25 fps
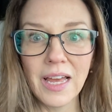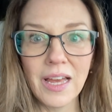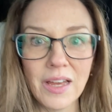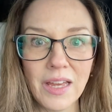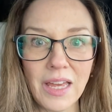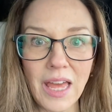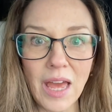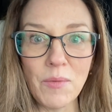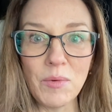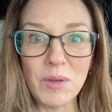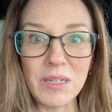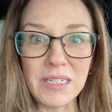
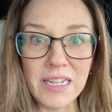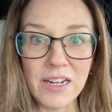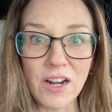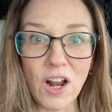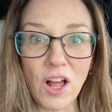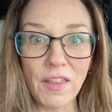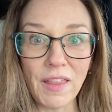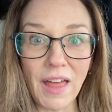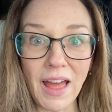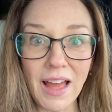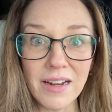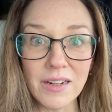Okay, we did
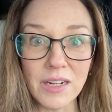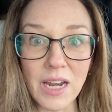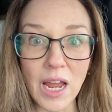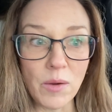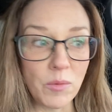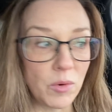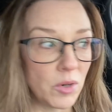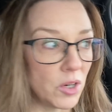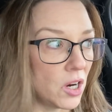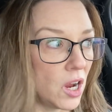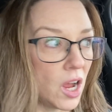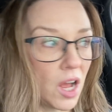all that. Now
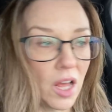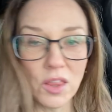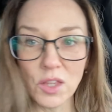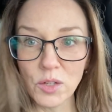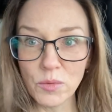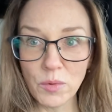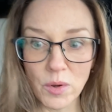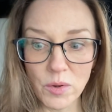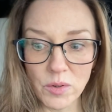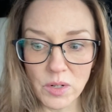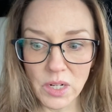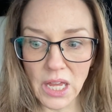we're on the
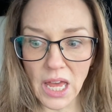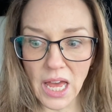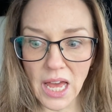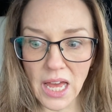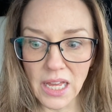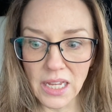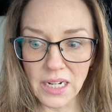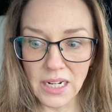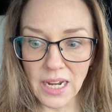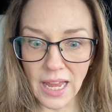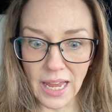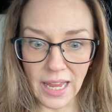road
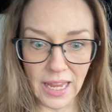again,